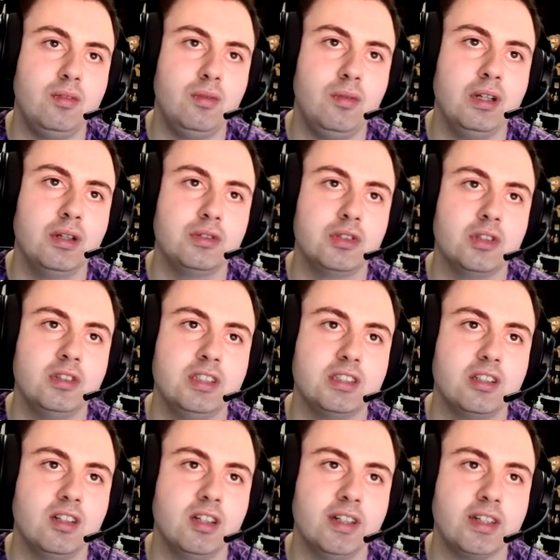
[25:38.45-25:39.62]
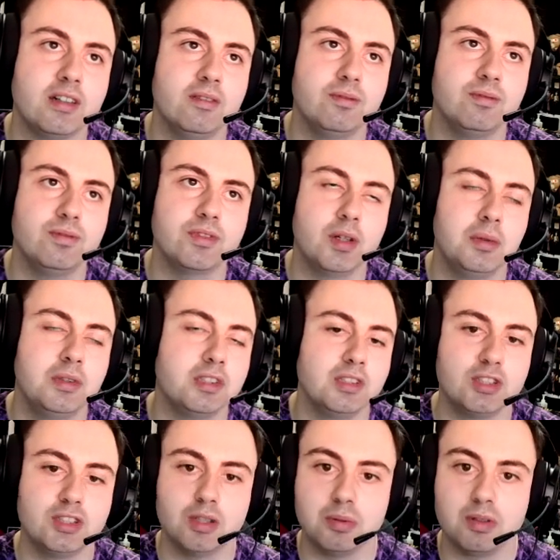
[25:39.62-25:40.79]
when I was on this, like, I went to the
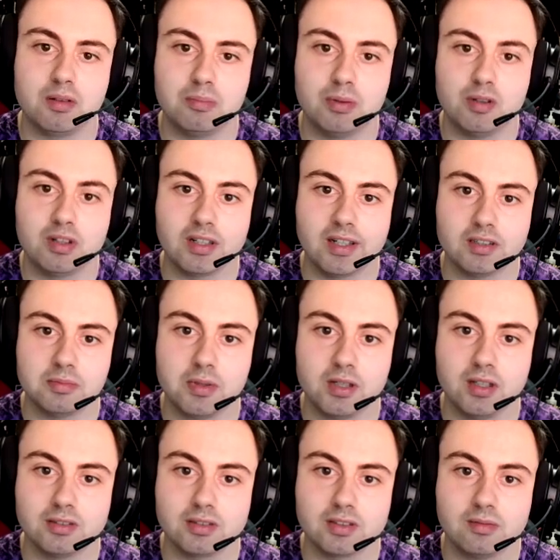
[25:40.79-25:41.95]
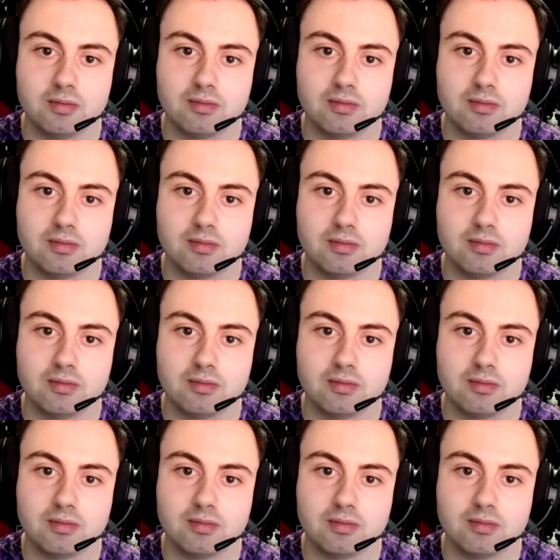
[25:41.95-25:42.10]
shop and I bought a gas mask.